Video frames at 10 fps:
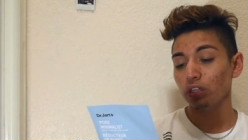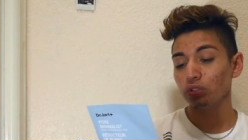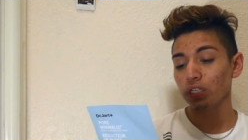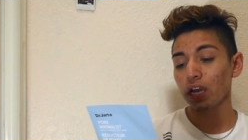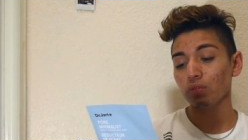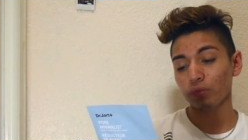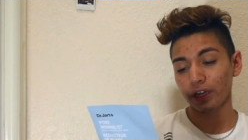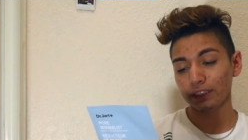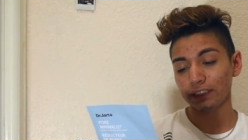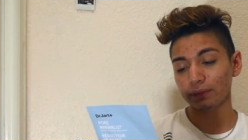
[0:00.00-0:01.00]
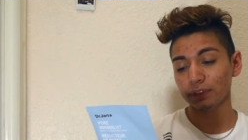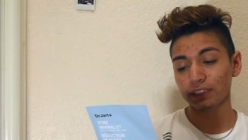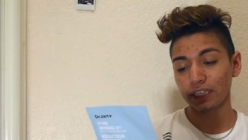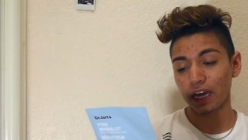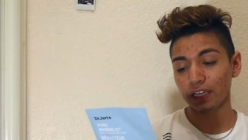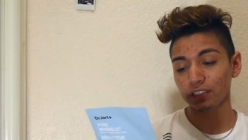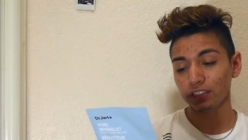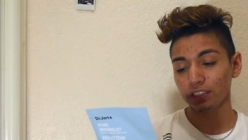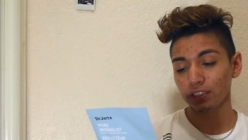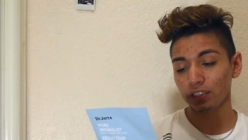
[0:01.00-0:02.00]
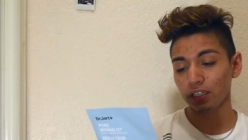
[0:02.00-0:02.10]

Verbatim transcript: Do not rinse. Massage